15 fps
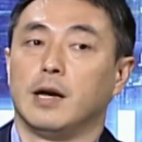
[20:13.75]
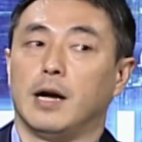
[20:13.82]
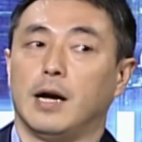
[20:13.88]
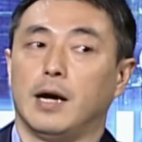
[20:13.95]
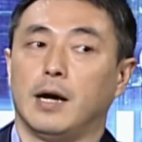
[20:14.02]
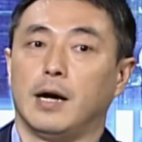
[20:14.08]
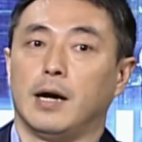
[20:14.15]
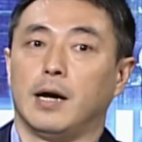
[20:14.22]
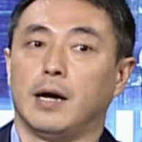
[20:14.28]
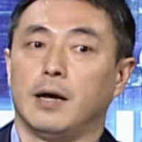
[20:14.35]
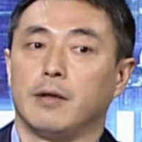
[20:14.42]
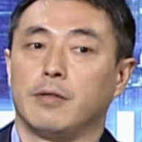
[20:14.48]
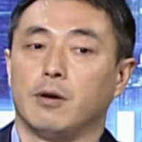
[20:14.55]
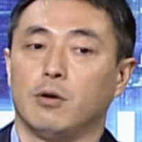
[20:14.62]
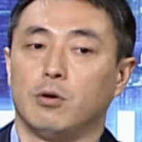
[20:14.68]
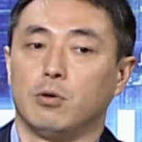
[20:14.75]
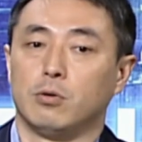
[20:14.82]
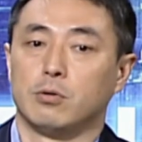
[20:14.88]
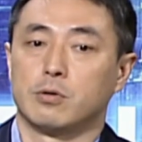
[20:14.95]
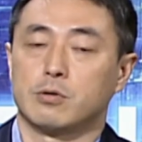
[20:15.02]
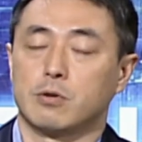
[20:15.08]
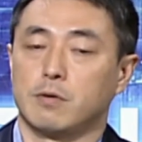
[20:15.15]
Uh, the
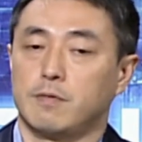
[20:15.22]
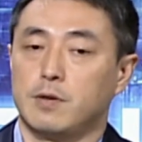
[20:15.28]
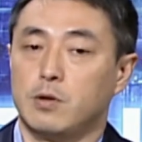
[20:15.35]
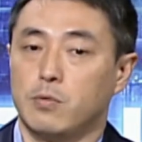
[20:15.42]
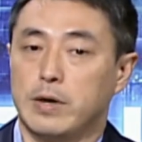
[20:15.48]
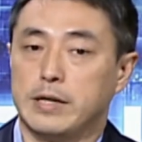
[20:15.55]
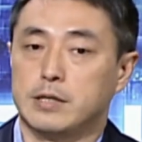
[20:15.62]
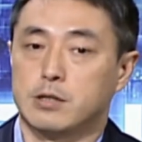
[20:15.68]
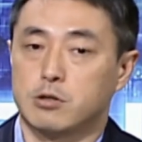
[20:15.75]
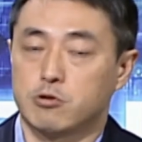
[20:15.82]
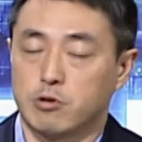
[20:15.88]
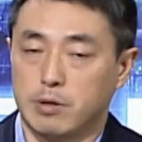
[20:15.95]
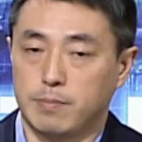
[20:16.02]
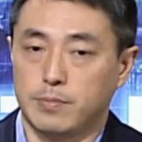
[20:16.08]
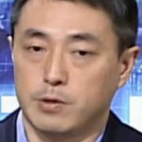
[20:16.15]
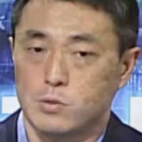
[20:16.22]
whole sort of U.S. trip